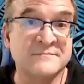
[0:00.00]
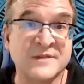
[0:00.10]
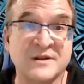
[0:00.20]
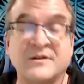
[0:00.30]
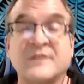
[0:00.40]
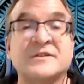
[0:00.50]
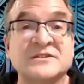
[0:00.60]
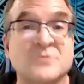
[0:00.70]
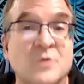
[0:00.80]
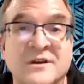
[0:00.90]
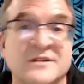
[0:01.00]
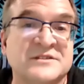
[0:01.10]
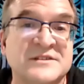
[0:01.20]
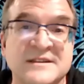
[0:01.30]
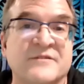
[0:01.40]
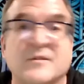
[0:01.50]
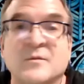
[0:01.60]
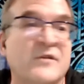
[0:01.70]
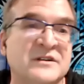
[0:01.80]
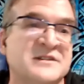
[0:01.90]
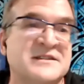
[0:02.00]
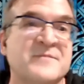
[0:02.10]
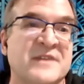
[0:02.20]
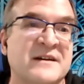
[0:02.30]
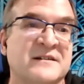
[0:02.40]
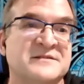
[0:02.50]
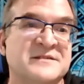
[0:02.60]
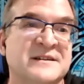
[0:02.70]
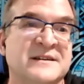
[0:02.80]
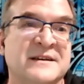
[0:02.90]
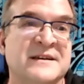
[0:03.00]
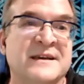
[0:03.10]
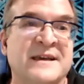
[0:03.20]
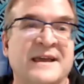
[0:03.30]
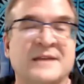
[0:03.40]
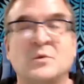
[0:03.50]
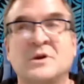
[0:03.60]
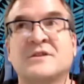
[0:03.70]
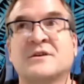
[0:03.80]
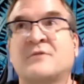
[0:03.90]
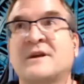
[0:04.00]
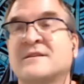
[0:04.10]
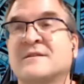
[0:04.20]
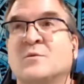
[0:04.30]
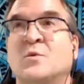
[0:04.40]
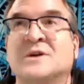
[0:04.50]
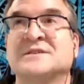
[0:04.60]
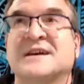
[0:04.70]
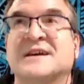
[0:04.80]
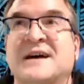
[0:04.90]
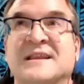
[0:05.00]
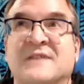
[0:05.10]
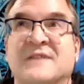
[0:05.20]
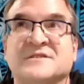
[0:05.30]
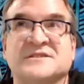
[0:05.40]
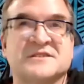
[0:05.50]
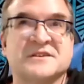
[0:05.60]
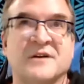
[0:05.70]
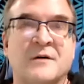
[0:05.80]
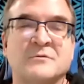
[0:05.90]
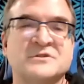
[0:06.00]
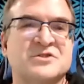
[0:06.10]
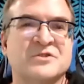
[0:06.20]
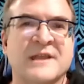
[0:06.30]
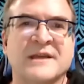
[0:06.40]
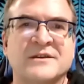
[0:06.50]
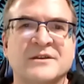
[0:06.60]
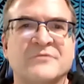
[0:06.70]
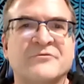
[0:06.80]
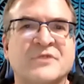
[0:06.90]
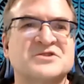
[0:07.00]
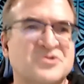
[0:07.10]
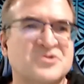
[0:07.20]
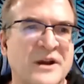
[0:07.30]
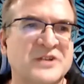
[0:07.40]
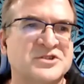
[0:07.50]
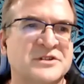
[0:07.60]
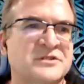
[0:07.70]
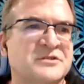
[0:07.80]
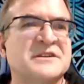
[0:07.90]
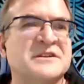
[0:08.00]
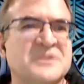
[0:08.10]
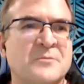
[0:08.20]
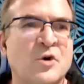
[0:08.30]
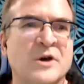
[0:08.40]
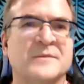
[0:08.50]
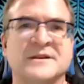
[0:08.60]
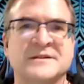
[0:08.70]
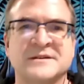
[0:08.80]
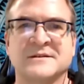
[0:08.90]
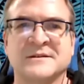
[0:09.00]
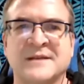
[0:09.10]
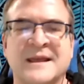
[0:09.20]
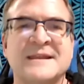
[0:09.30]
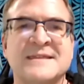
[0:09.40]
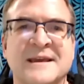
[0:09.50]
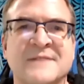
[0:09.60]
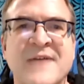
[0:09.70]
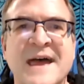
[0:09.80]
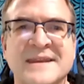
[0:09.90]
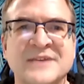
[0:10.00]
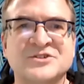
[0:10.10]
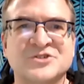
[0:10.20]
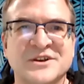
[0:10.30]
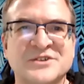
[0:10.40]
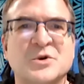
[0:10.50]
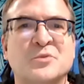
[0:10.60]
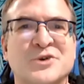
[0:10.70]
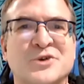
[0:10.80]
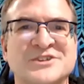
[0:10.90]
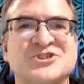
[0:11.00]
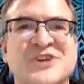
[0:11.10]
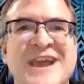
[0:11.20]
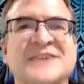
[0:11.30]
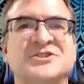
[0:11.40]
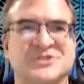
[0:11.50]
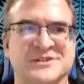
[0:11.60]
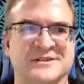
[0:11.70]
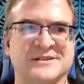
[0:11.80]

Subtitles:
you know, if it doesn't work, you just leave, you move on to something else. And one of the great ones I love is to always turn, like, you know, frustration or disappointment and anything of that nature into appreciation.